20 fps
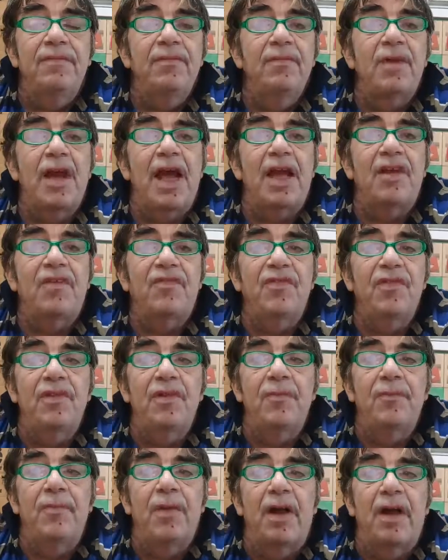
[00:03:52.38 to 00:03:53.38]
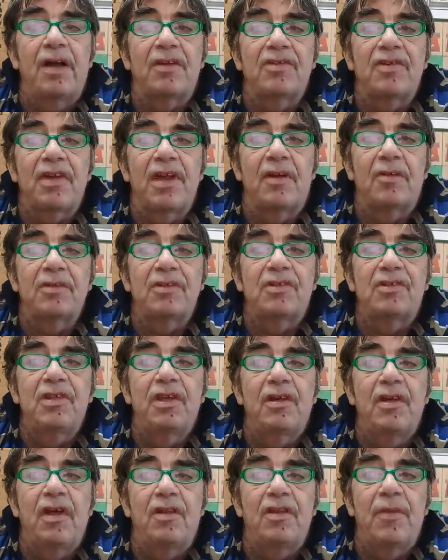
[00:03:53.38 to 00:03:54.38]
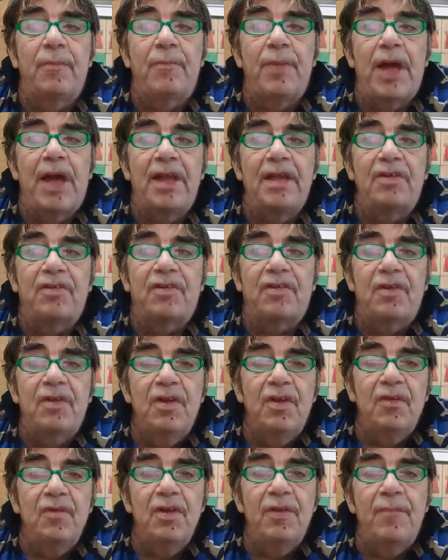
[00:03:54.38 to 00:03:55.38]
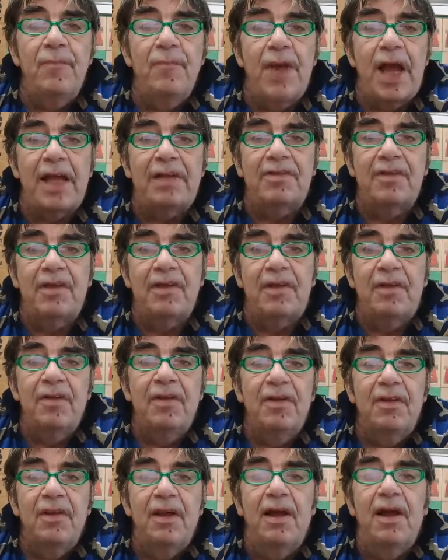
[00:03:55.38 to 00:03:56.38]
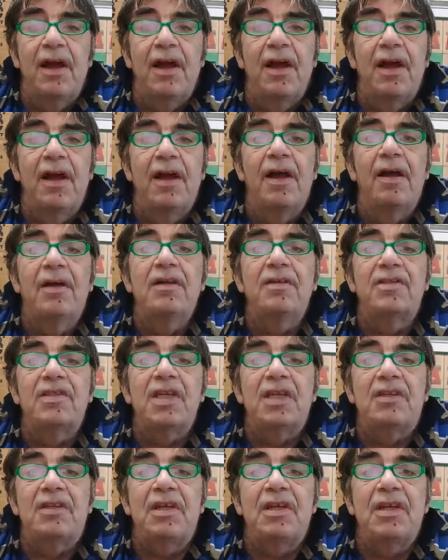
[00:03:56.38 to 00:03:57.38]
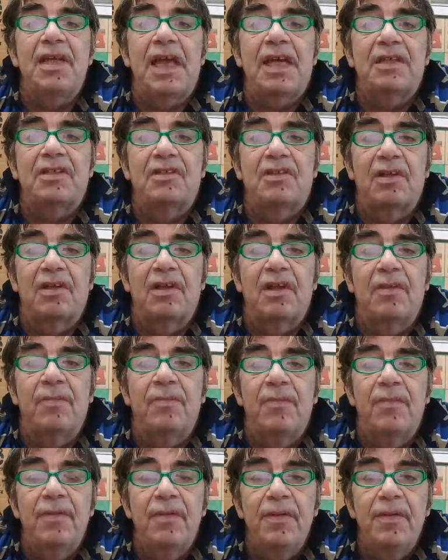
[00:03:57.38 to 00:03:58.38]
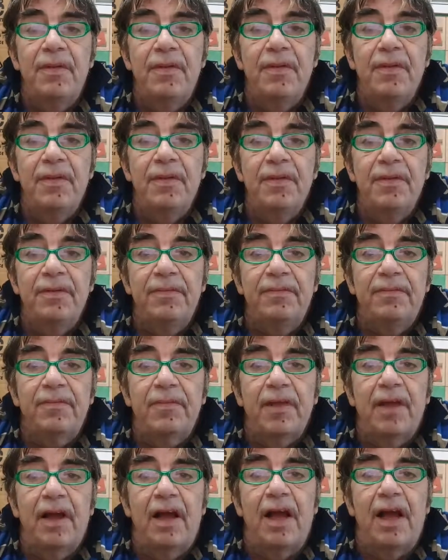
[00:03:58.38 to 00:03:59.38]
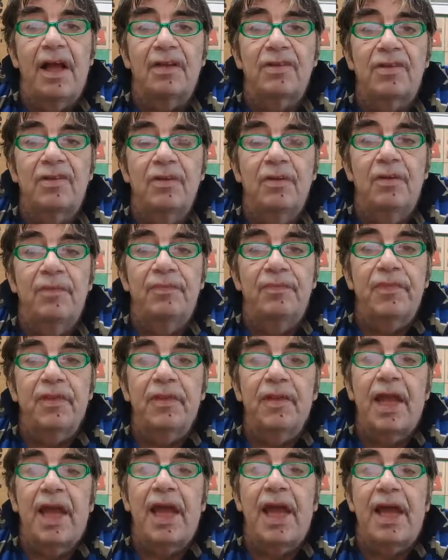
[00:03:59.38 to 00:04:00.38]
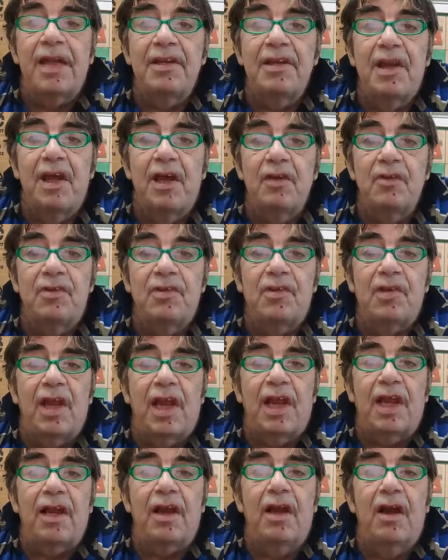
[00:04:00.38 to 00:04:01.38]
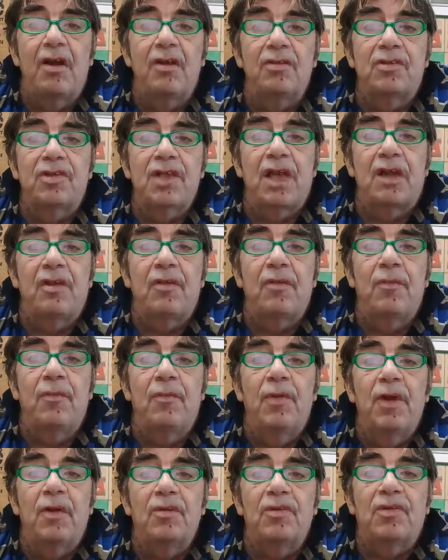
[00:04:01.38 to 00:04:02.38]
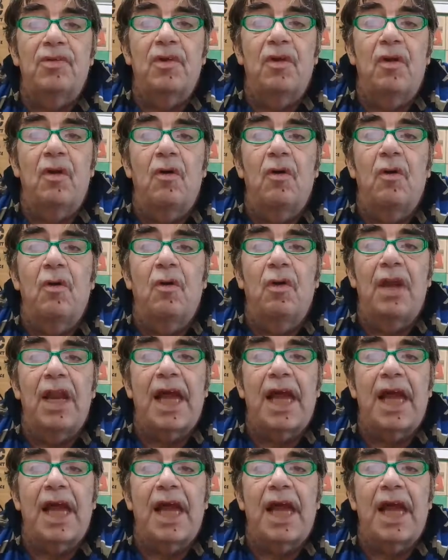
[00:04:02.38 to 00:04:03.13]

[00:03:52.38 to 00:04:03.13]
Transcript: Rashford and Martial were still on the bench, with Mata sitting next to them. Arsenal, they had no Cech, Ozil, Wiltshire or